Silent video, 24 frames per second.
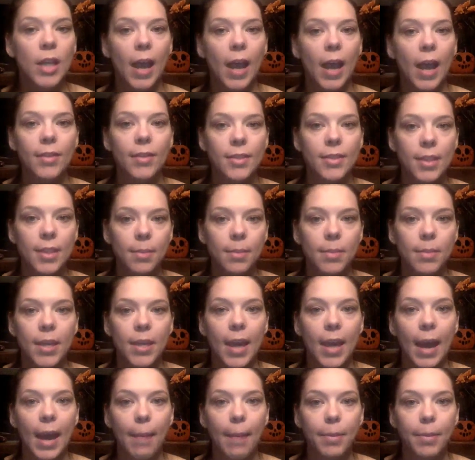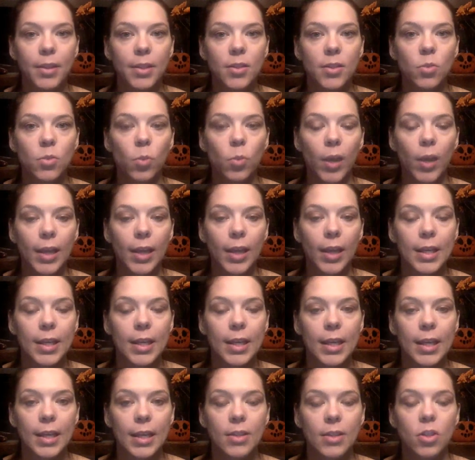And the same thing happens when
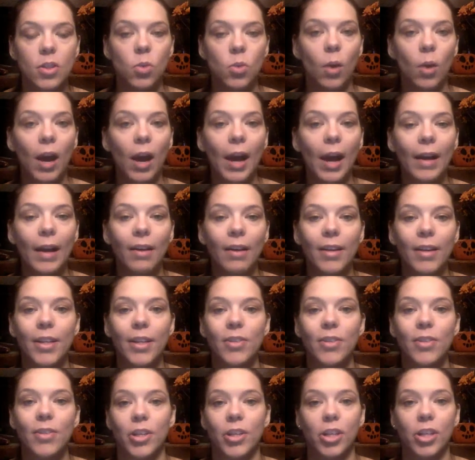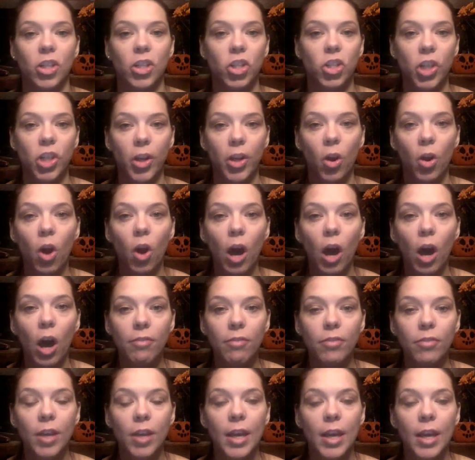it gets too hot. Our heaters are going to shut
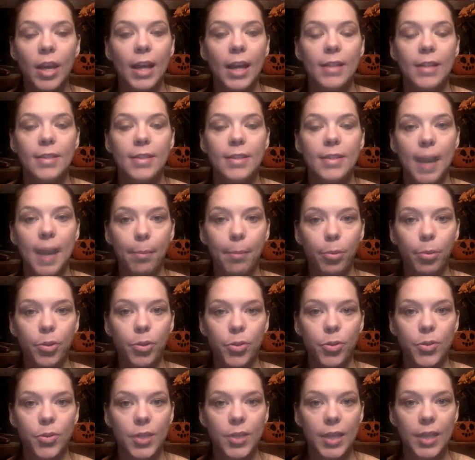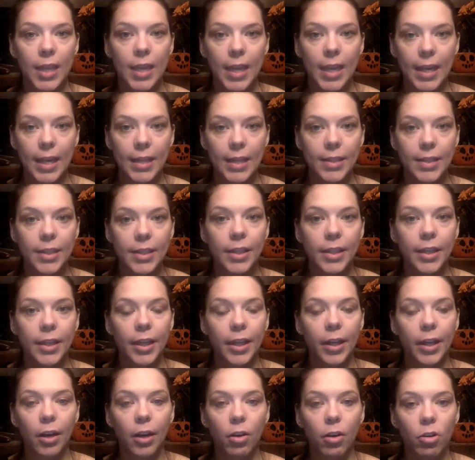off and stop producing heat
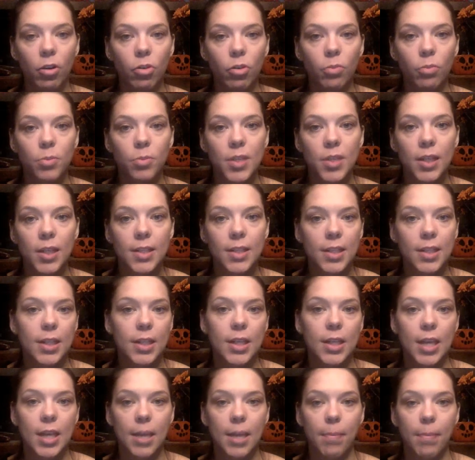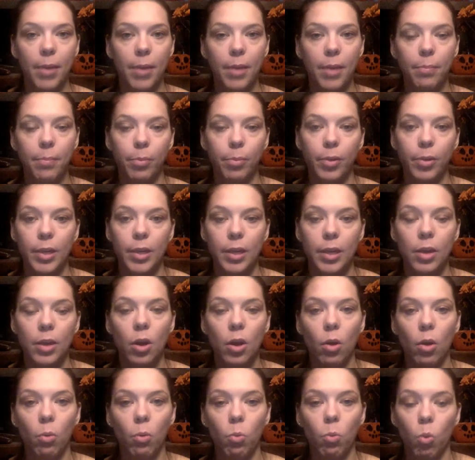in our homes. And it's going to keep it pretty
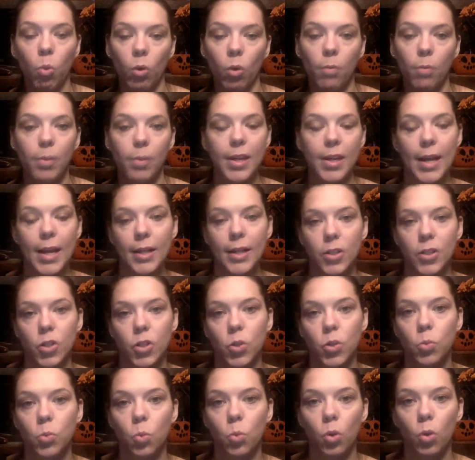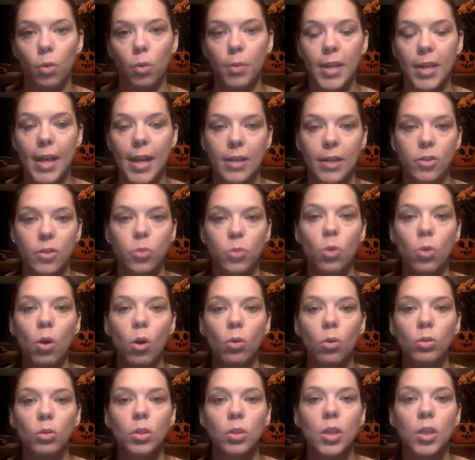warm, but not too warm and not too
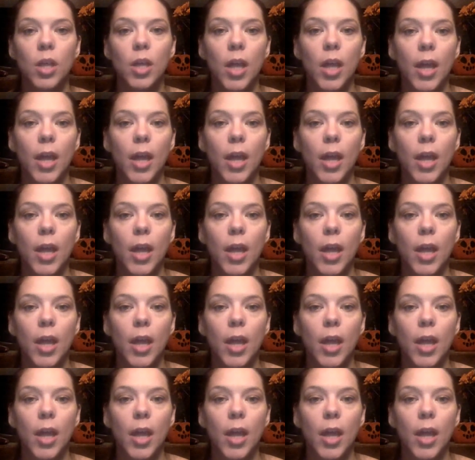cold.